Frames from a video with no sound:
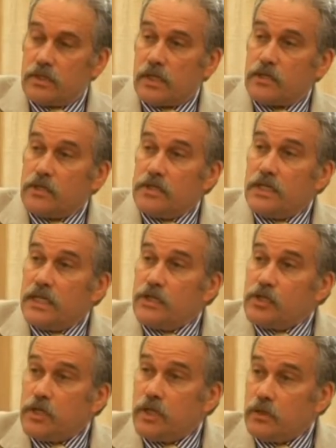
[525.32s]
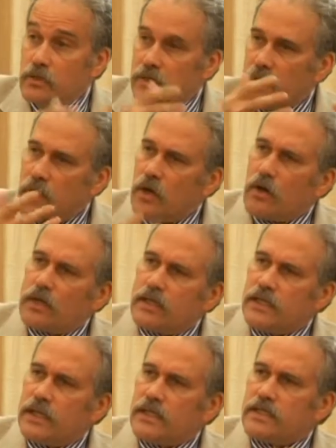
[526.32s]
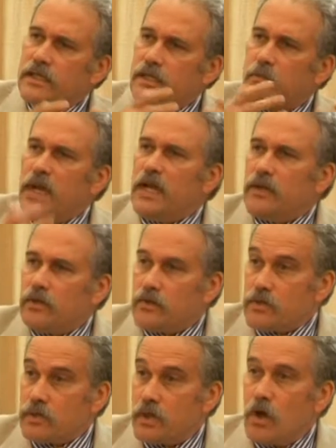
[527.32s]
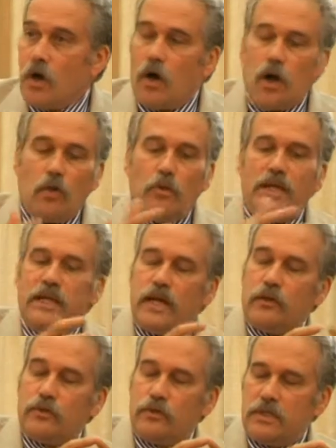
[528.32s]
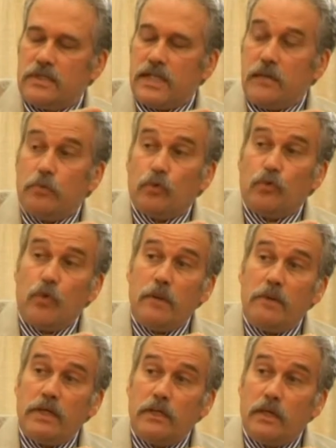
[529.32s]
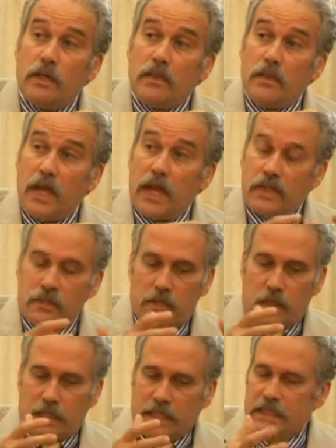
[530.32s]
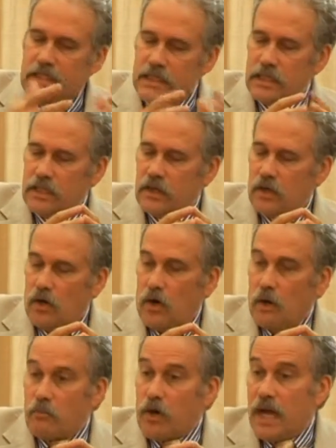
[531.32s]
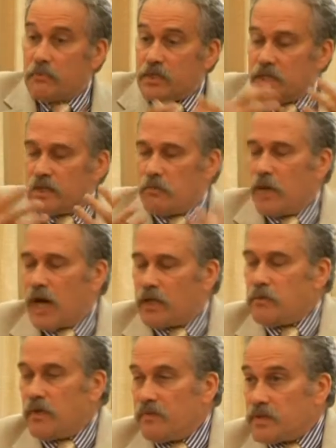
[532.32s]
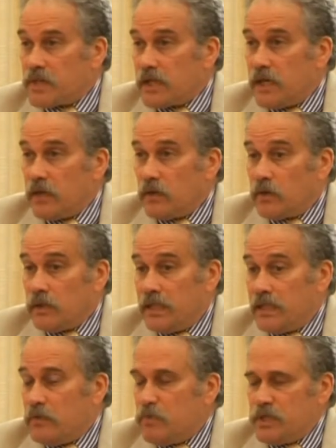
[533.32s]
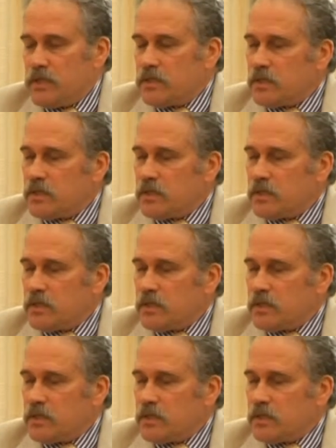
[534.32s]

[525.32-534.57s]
such as the engineers and the architects and the bankers, all the way down to disabled women that indeed are perhaps at the bottom of the scale in the business